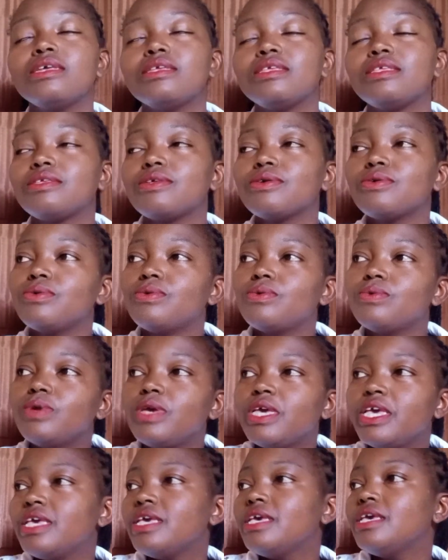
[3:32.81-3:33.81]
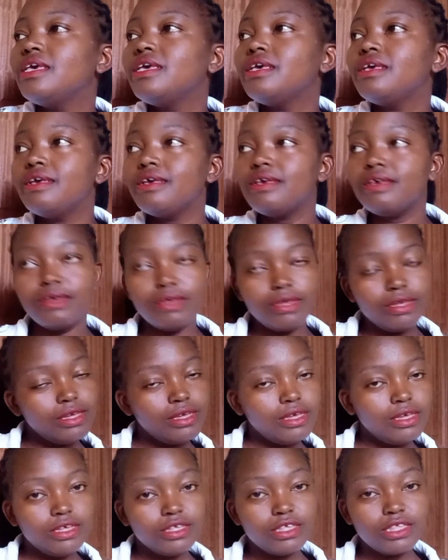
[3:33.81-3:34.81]
So he
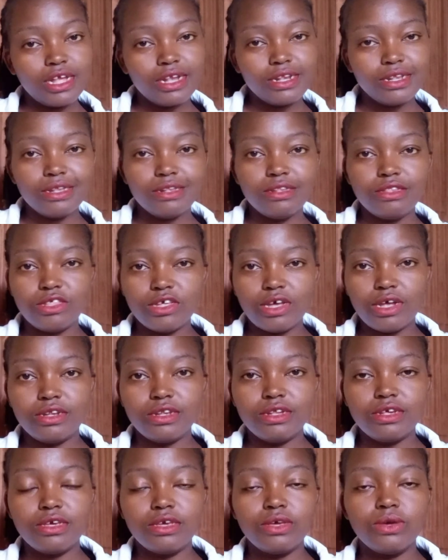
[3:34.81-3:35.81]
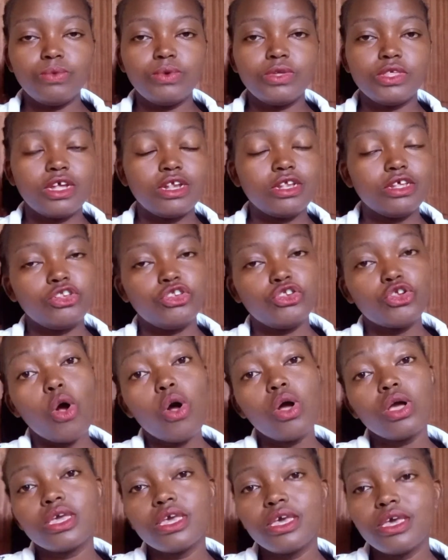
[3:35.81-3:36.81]
started chatting, we started
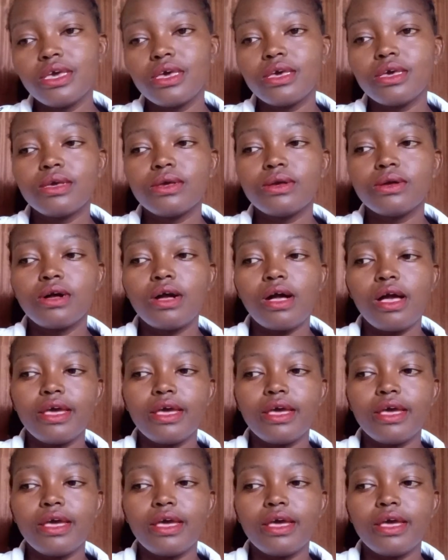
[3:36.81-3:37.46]
talking,